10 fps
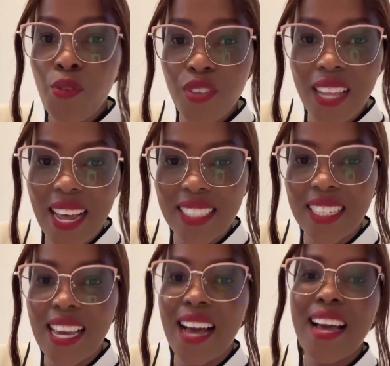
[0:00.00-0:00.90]
the last
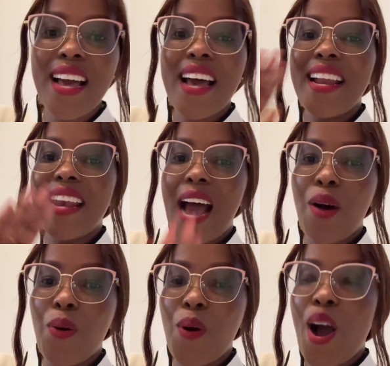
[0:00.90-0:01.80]
year.
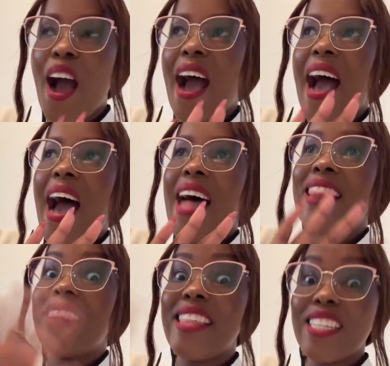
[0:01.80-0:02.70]
Now,
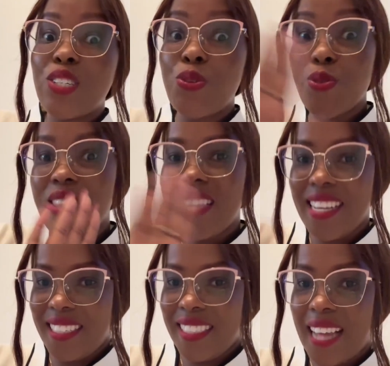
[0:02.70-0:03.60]
these two
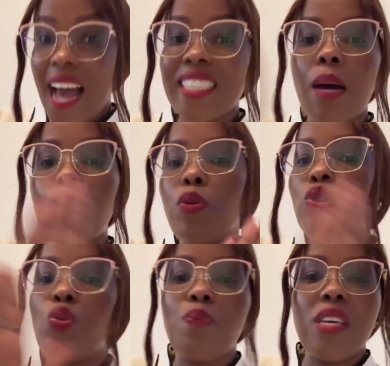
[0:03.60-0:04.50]
things are supposed
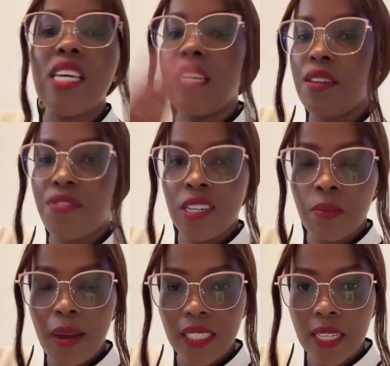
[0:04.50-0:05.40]
to be in different
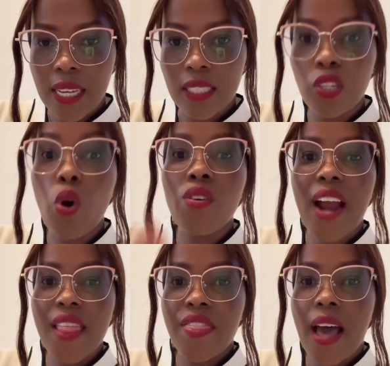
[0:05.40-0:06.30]
baskets, or
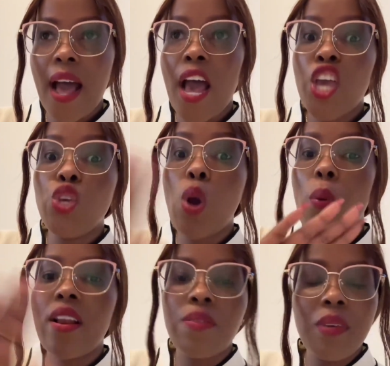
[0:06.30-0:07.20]
rather, your
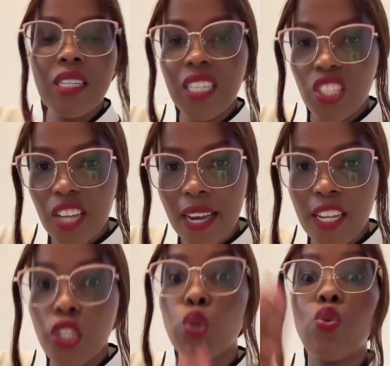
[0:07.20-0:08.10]
wealth building
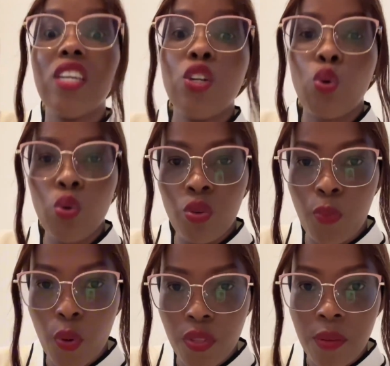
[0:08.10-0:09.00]
journey should include
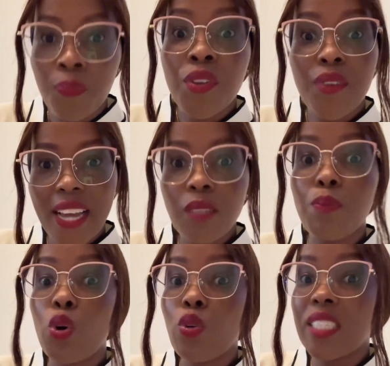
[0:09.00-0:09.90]
both, right?
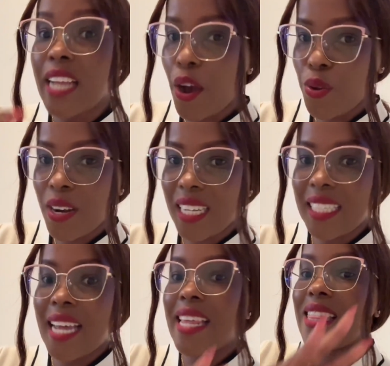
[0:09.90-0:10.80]
Because now you
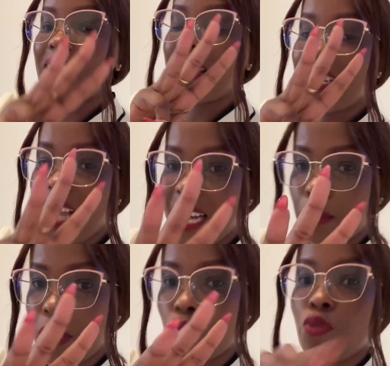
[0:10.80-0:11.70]
understand that there are three
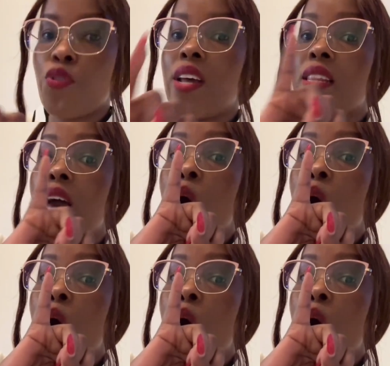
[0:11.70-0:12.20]
aspects of wealth.